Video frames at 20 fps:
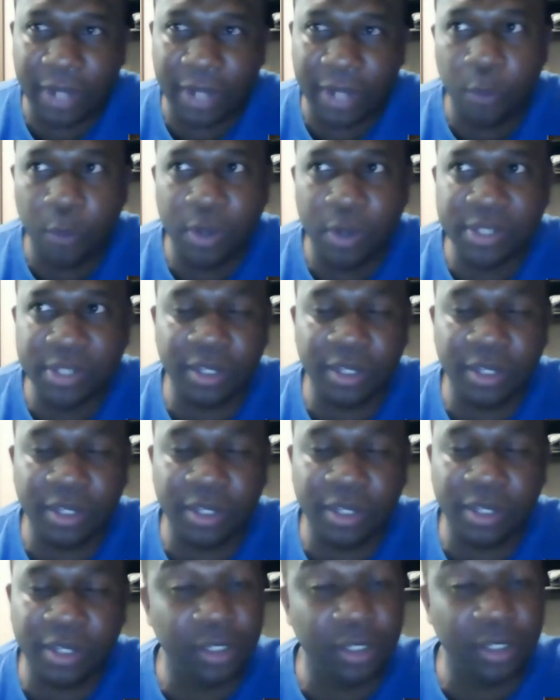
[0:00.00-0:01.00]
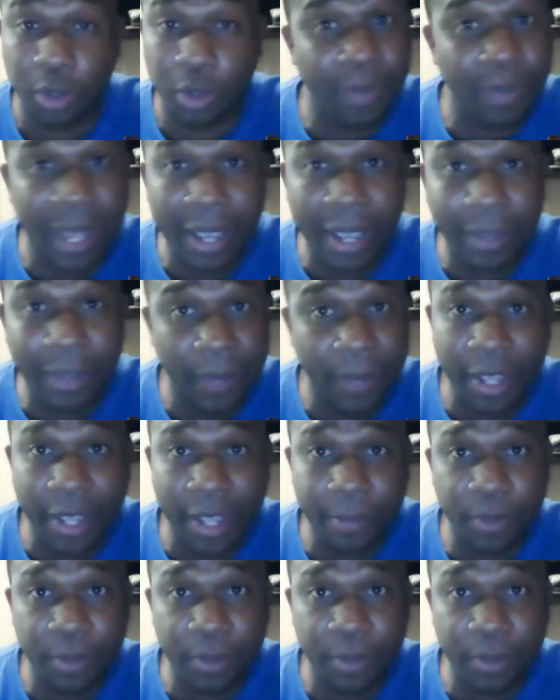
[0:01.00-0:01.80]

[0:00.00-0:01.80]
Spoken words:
I wasn't controlled by my